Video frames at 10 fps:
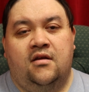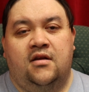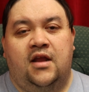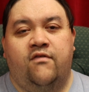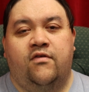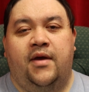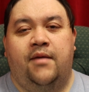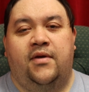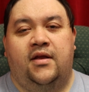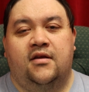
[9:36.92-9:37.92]
Now for my
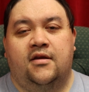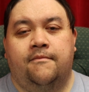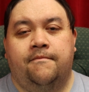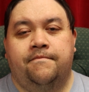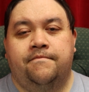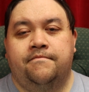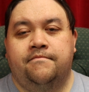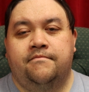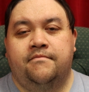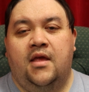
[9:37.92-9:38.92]
opinion.
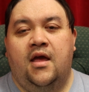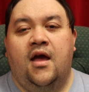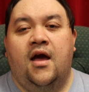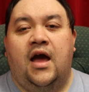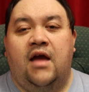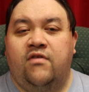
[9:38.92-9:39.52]
I